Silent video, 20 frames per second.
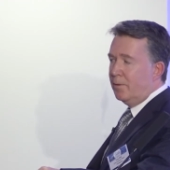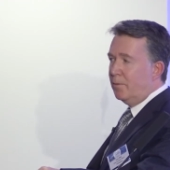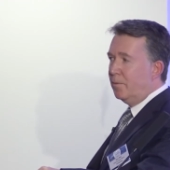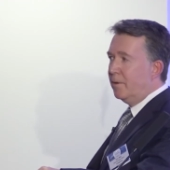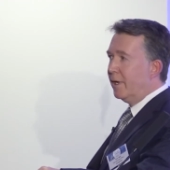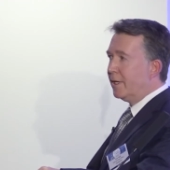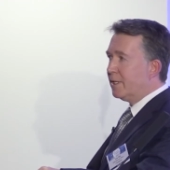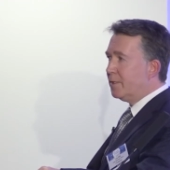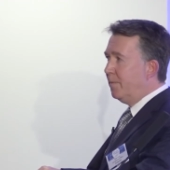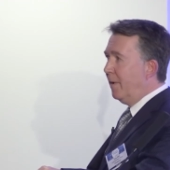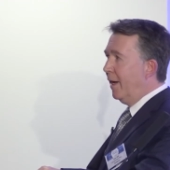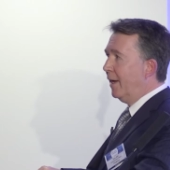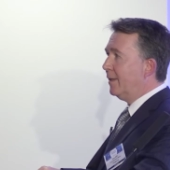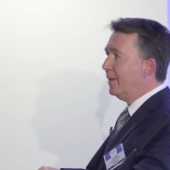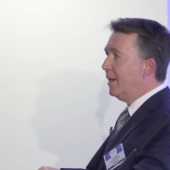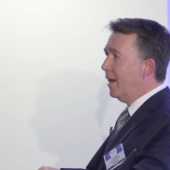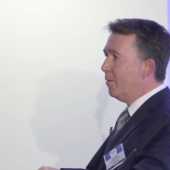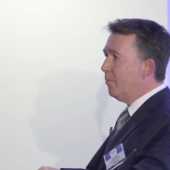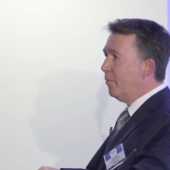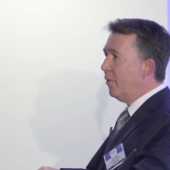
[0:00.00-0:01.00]
We expect
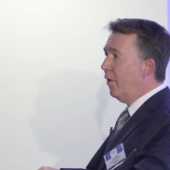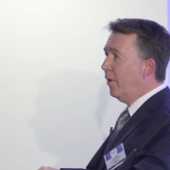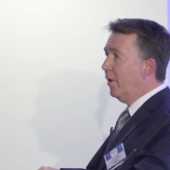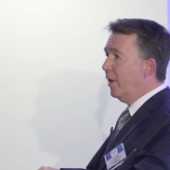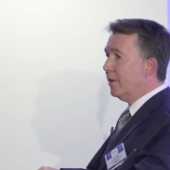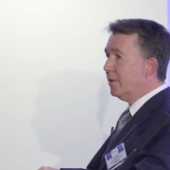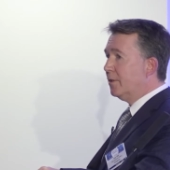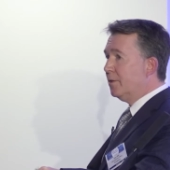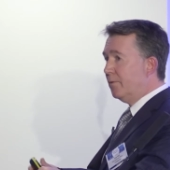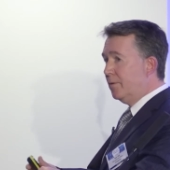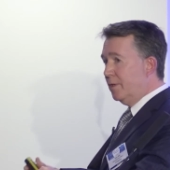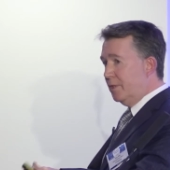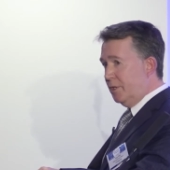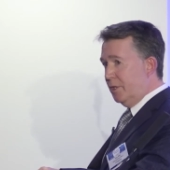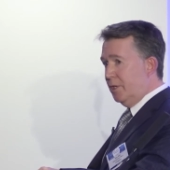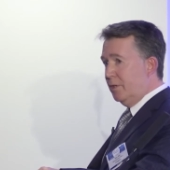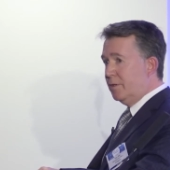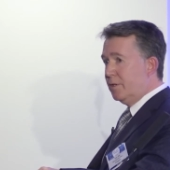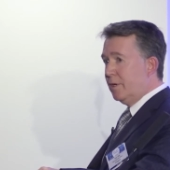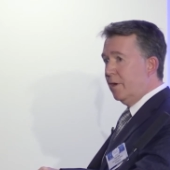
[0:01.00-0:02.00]
that product to
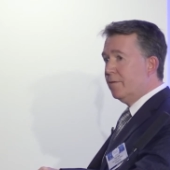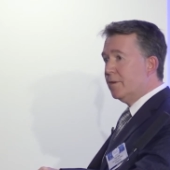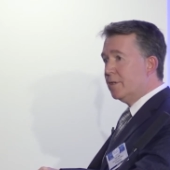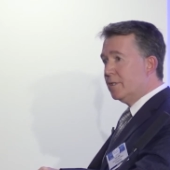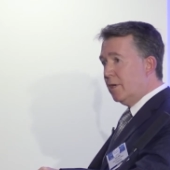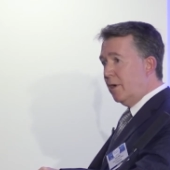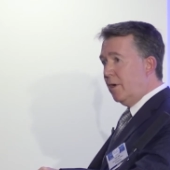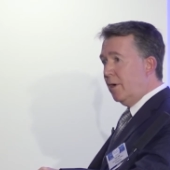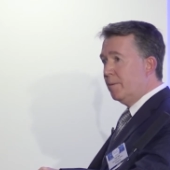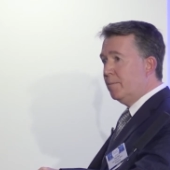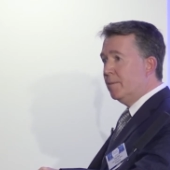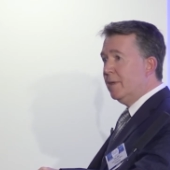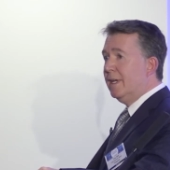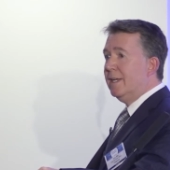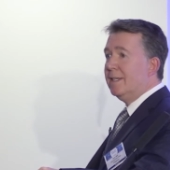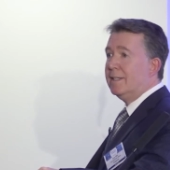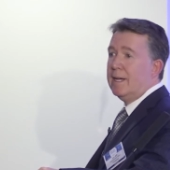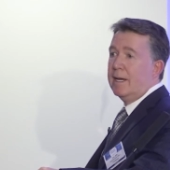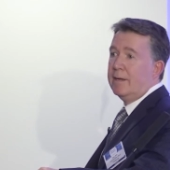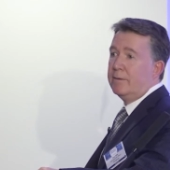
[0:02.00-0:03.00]
reduce over time
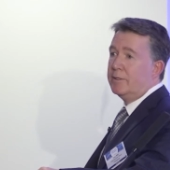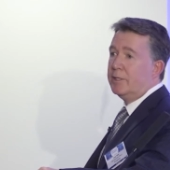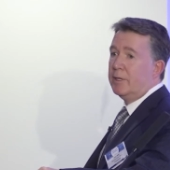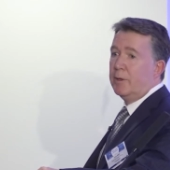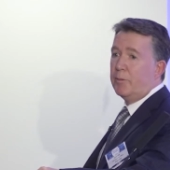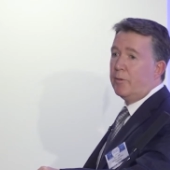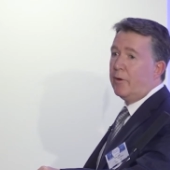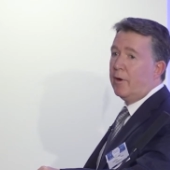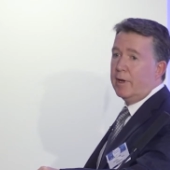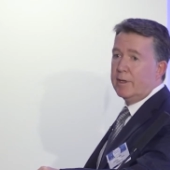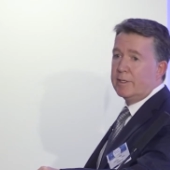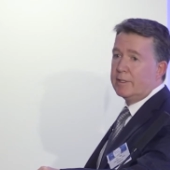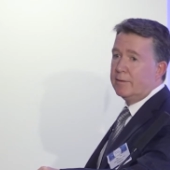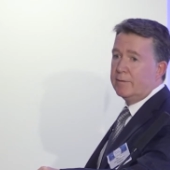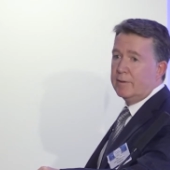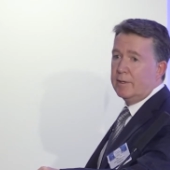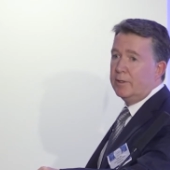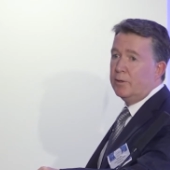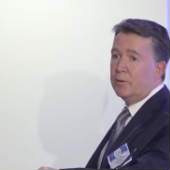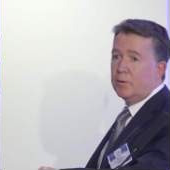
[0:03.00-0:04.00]
down to the price
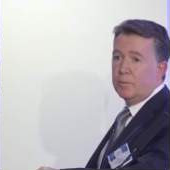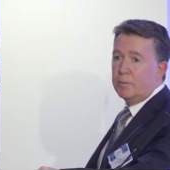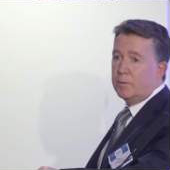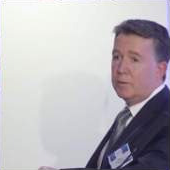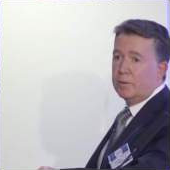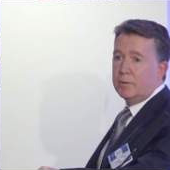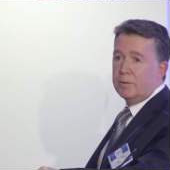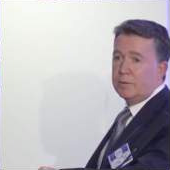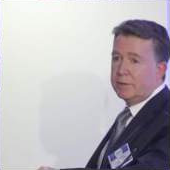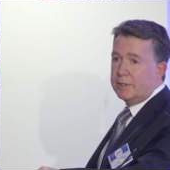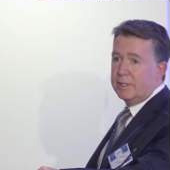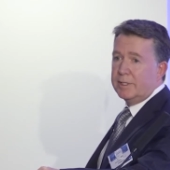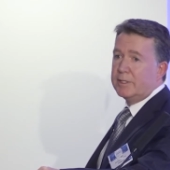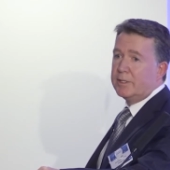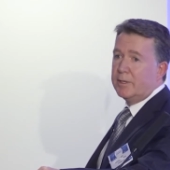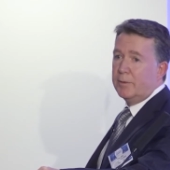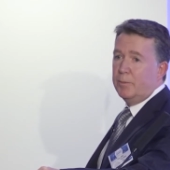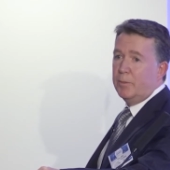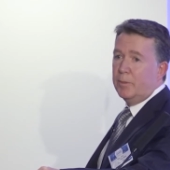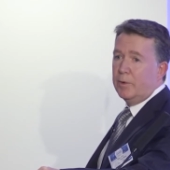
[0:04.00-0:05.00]
of a normal
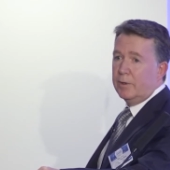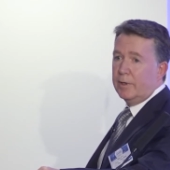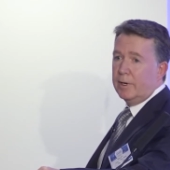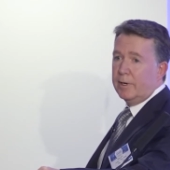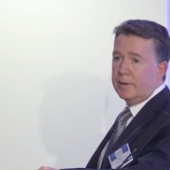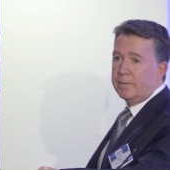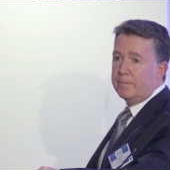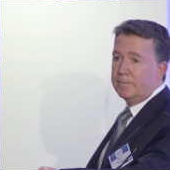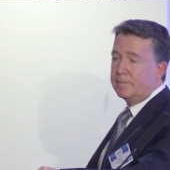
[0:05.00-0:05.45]
system boiler.